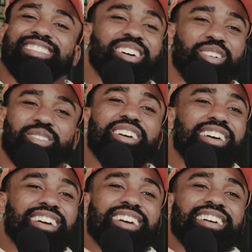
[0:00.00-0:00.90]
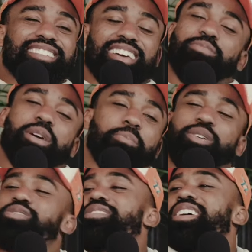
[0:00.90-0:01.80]
you know there'll be a
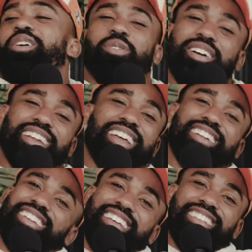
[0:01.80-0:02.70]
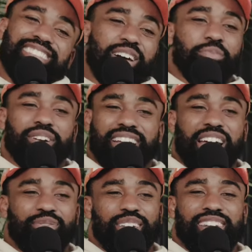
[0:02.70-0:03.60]
personnel where they they'll bring
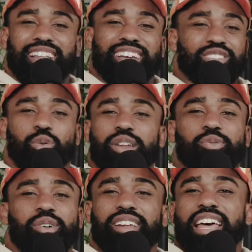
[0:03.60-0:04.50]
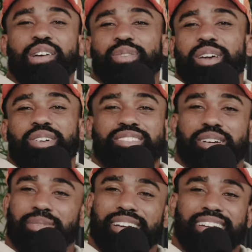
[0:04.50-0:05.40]
Hefe. They're like twenty one Hefe or
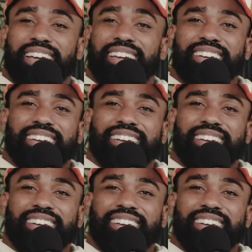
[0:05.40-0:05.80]
something like that.